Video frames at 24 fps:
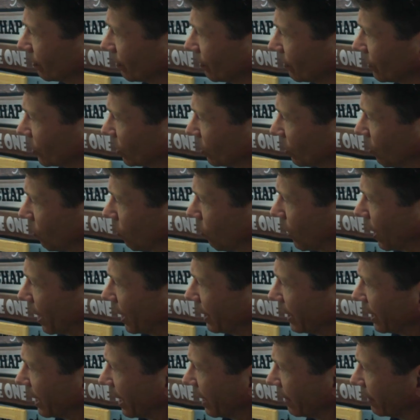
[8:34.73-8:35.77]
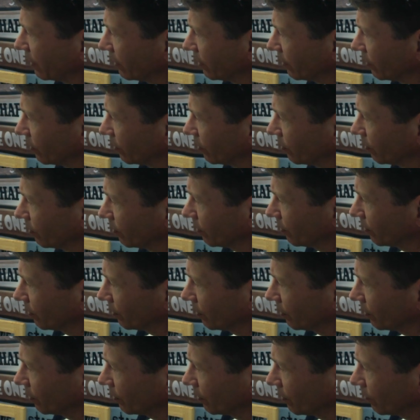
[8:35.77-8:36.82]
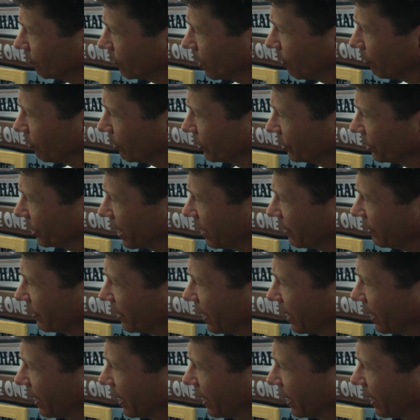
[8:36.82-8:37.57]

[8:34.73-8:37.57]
So why not represent